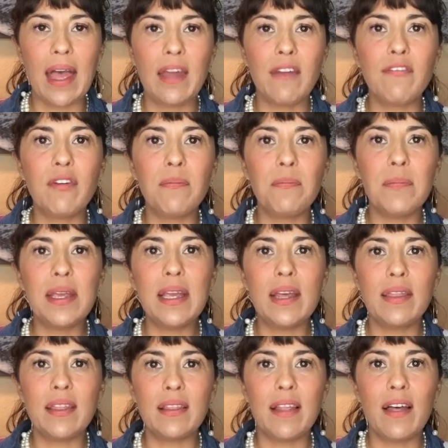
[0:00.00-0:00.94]
And for me,
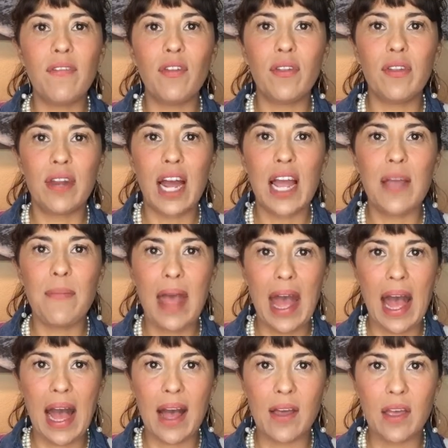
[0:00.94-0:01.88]
at the level that I'm
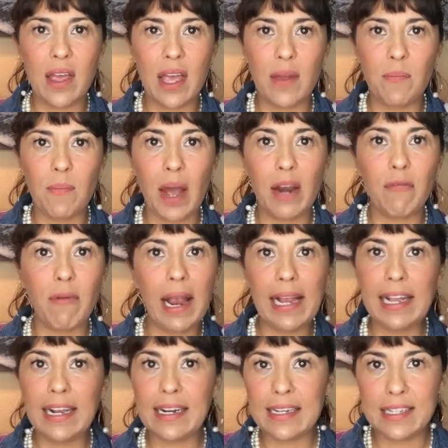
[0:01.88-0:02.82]
at and my
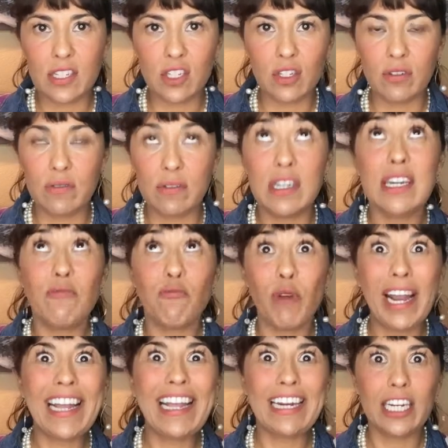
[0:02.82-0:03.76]

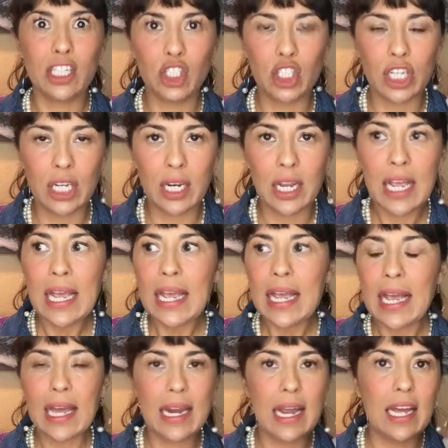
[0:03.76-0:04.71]
recognition
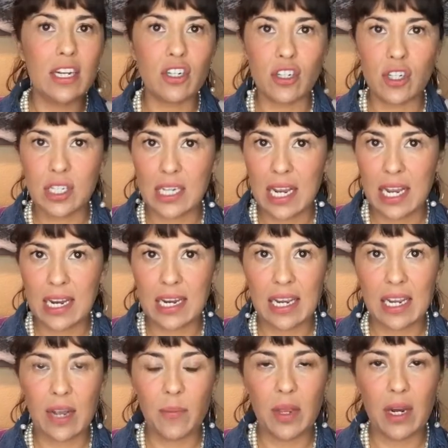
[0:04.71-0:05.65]
and
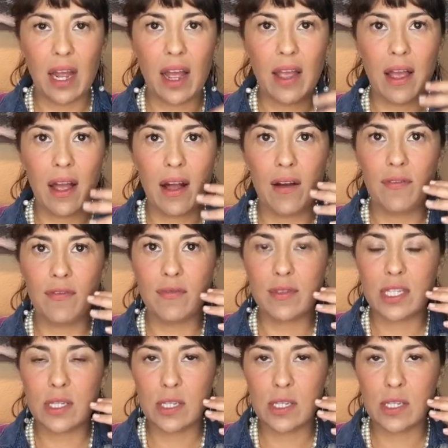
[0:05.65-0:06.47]
understanding, I have